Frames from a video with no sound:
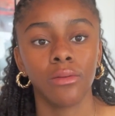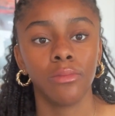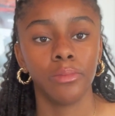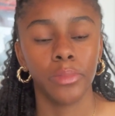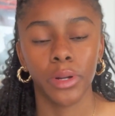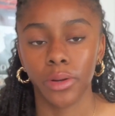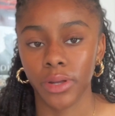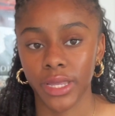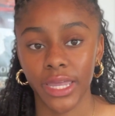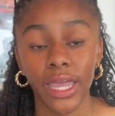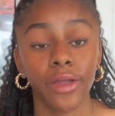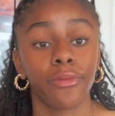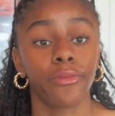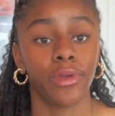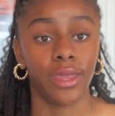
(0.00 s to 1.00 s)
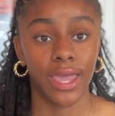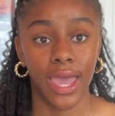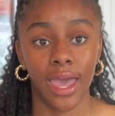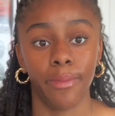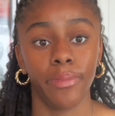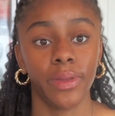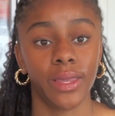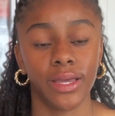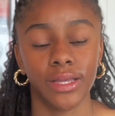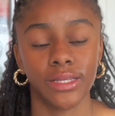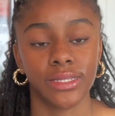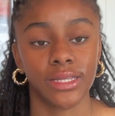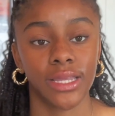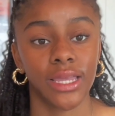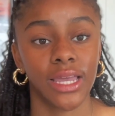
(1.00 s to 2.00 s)
bro, get rehab,
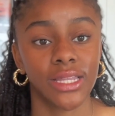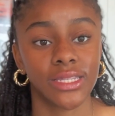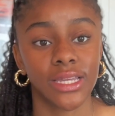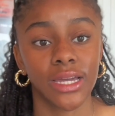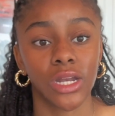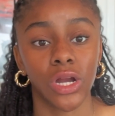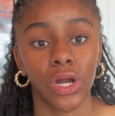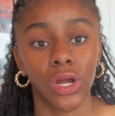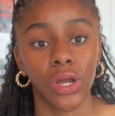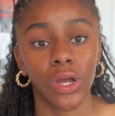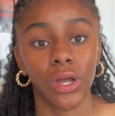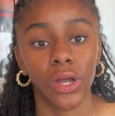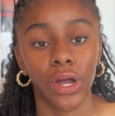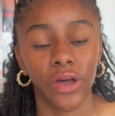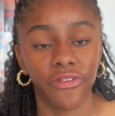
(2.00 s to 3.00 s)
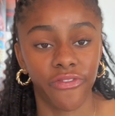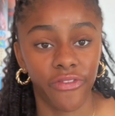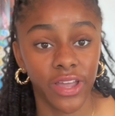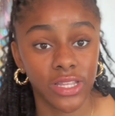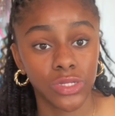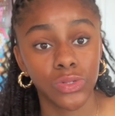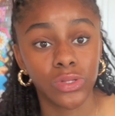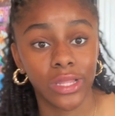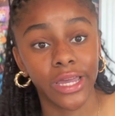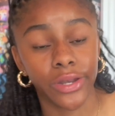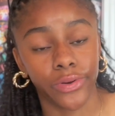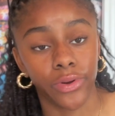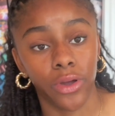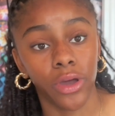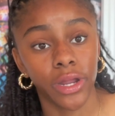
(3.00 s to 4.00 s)
because it's gonna affect you
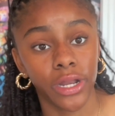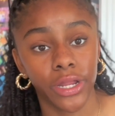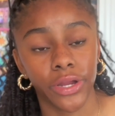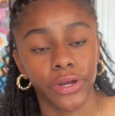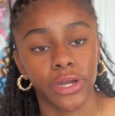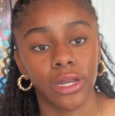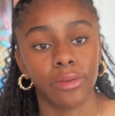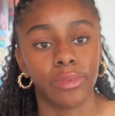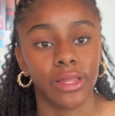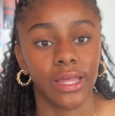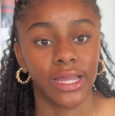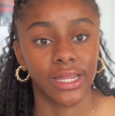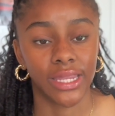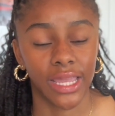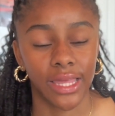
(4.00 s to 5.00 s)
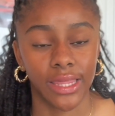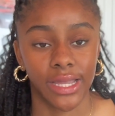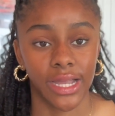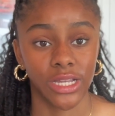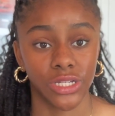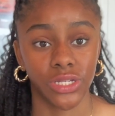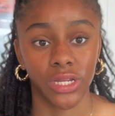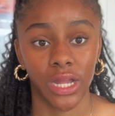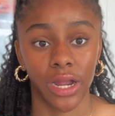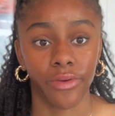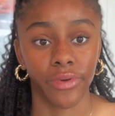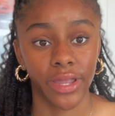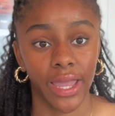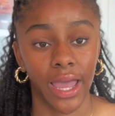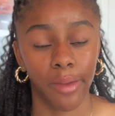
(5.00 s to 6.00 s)
later on and you're gonna be like, dang, like I should have got
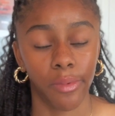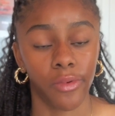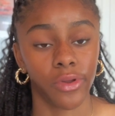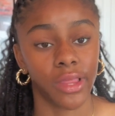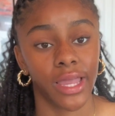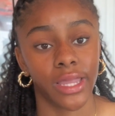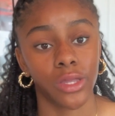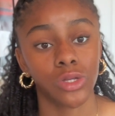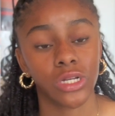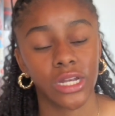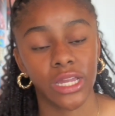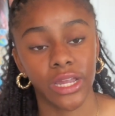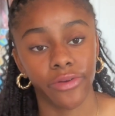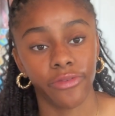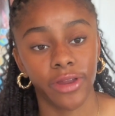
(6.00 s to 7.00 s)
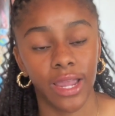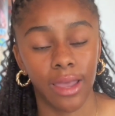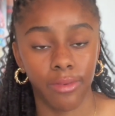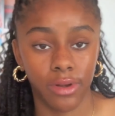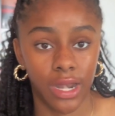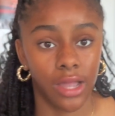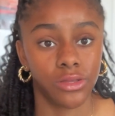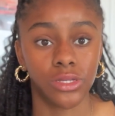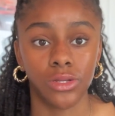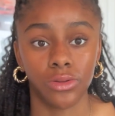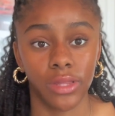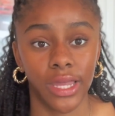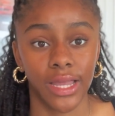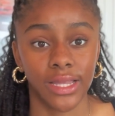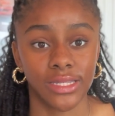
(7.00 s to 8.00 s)
rehab. Or like you're trying to get rehab and now it's too
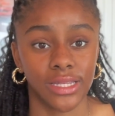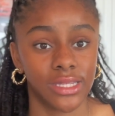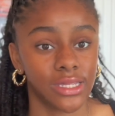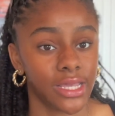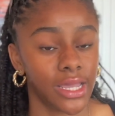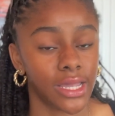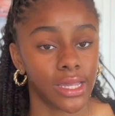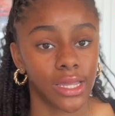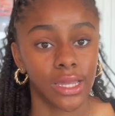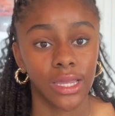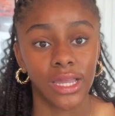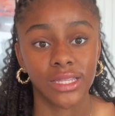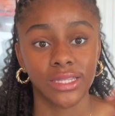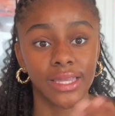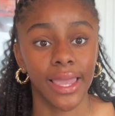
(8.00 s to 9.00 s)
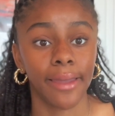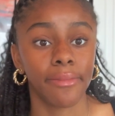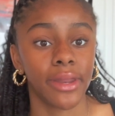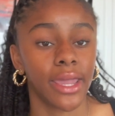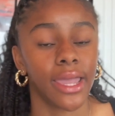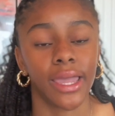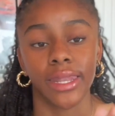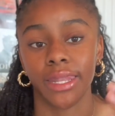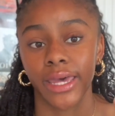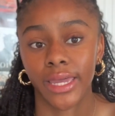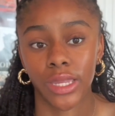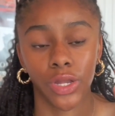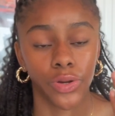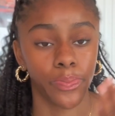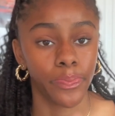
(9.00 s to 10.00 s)
late because it's like it's game day and like
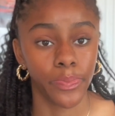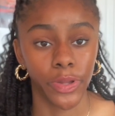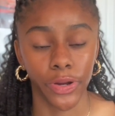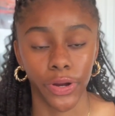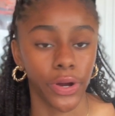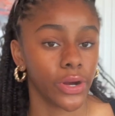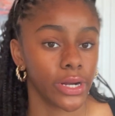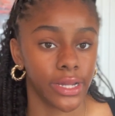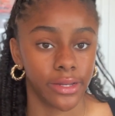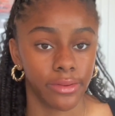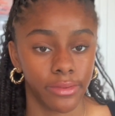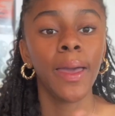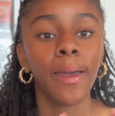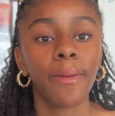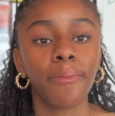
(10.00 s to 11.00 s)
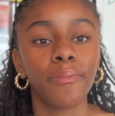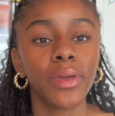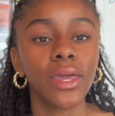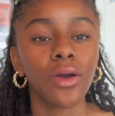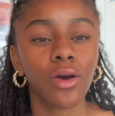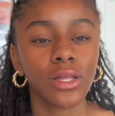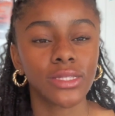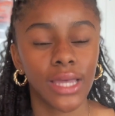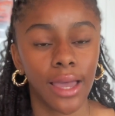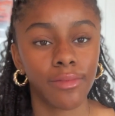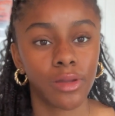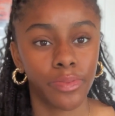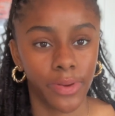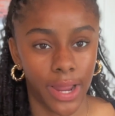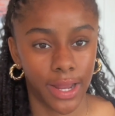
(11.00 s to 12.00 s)
you're hurting. Be on time
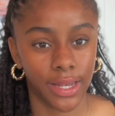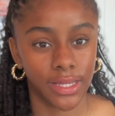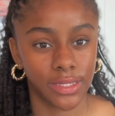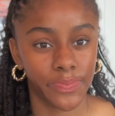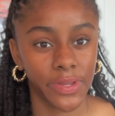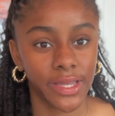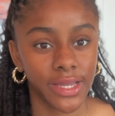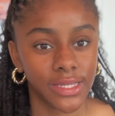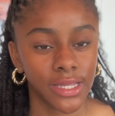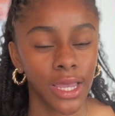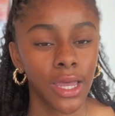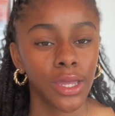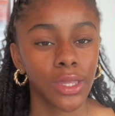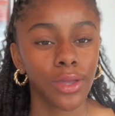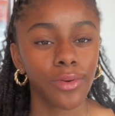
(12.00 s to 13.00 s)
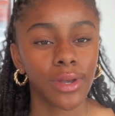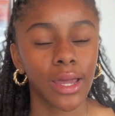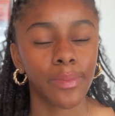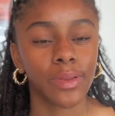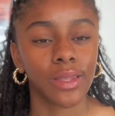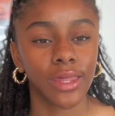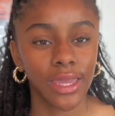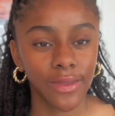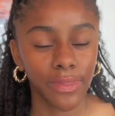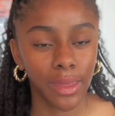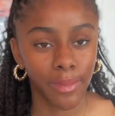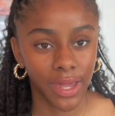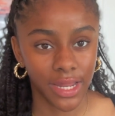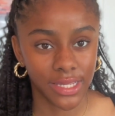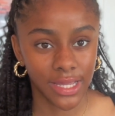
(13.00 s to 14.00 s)
to practice, because you will not believe the
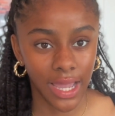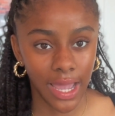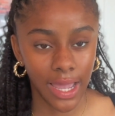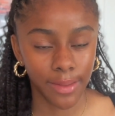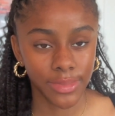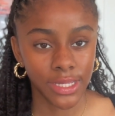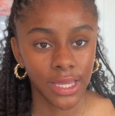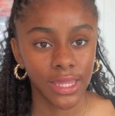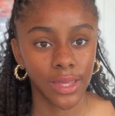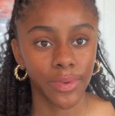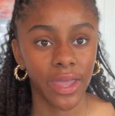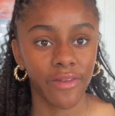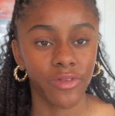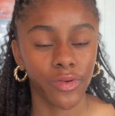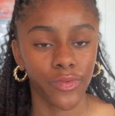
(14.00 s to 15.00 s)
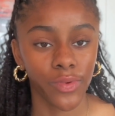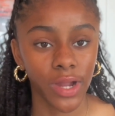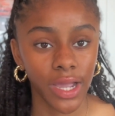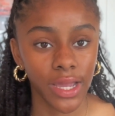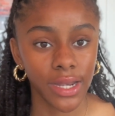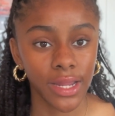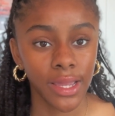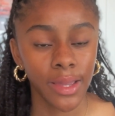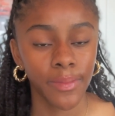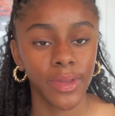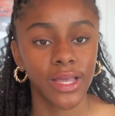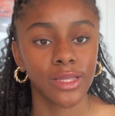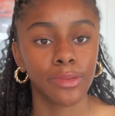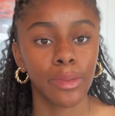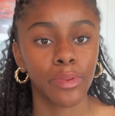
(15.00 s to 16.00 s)
amount of times that we have to run
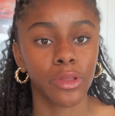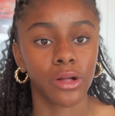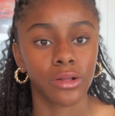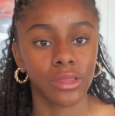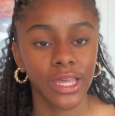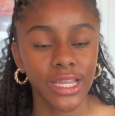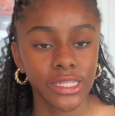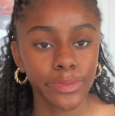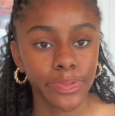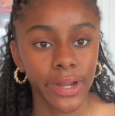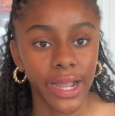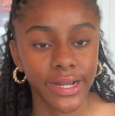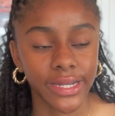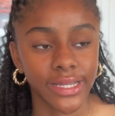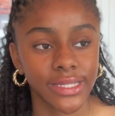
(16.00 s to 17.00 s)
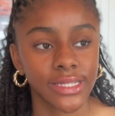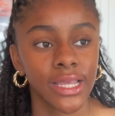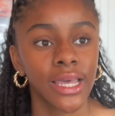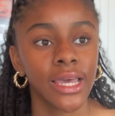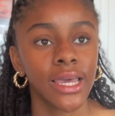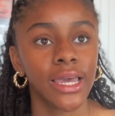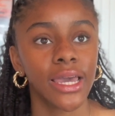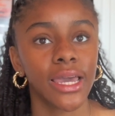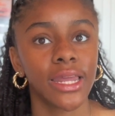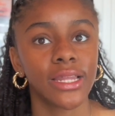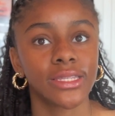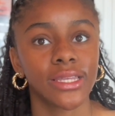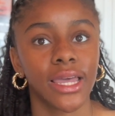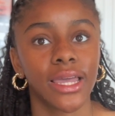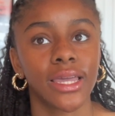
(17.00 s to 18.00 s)
because people are late to practice. And
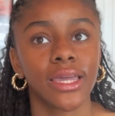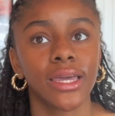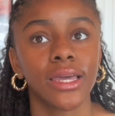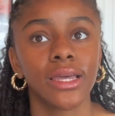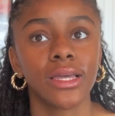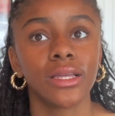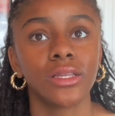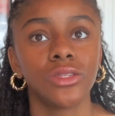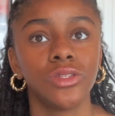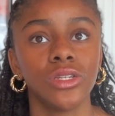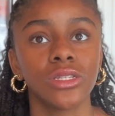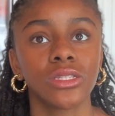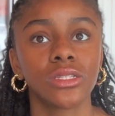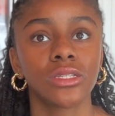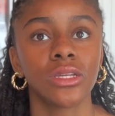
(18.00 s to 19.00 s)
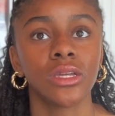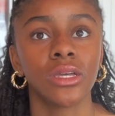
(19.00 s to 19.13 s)
it's like just